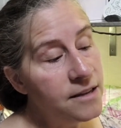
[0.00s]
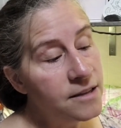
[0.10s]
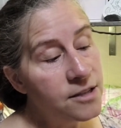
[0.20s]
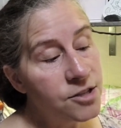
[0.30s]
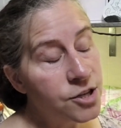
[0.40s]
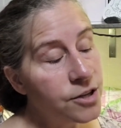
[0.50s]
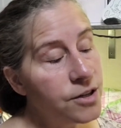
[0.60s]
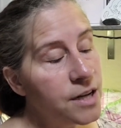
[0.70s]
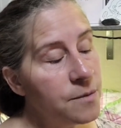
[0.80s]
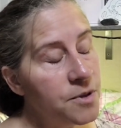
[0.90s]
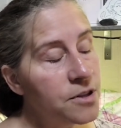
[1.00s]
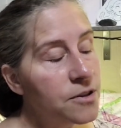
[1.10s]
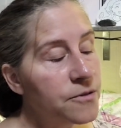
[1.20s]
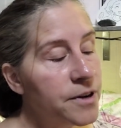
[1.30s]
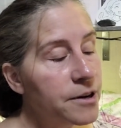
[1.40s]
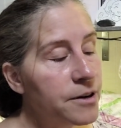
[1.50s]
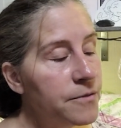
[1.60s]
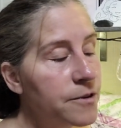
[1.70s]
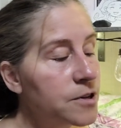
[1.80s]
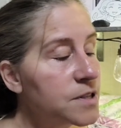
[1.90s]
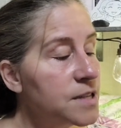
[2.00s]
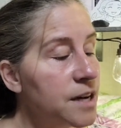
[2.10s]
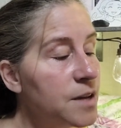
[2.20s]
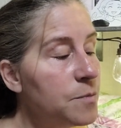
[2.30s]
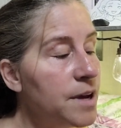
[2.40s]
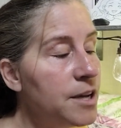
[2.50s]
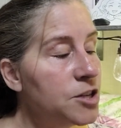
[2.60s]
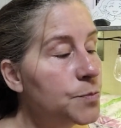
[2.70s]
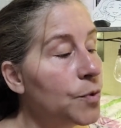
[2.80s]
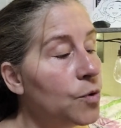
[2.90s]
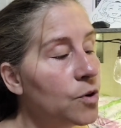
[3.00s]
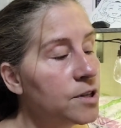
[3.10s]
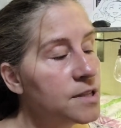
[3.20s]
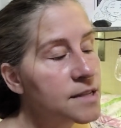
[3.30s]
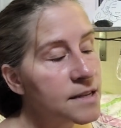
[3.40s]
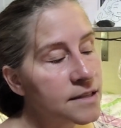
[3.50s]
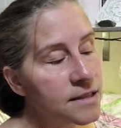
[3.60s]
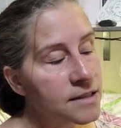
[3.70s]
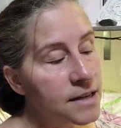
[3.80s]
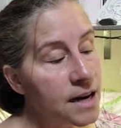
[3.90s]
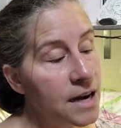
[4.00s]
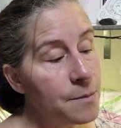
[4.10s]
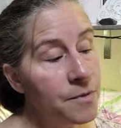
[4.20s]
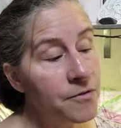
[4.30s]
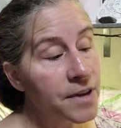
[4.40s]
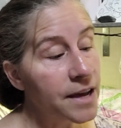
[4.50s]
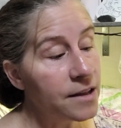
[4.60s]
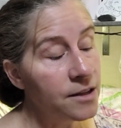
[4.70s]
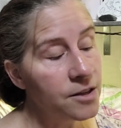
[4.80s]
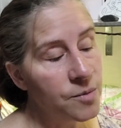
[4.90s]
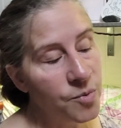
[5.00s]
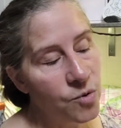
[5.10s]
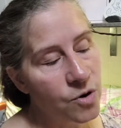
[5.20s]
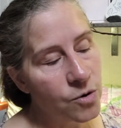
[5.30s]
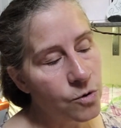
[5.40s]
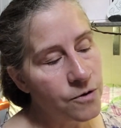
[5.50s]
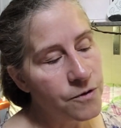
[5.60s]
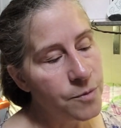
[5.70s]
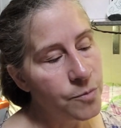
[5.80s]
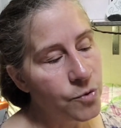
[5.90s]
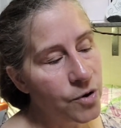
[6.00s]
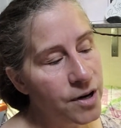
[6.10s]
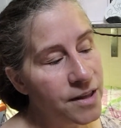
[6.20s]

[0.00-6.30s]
to turn him into the very first night mage born since the time of Kellen the poor orphan boy,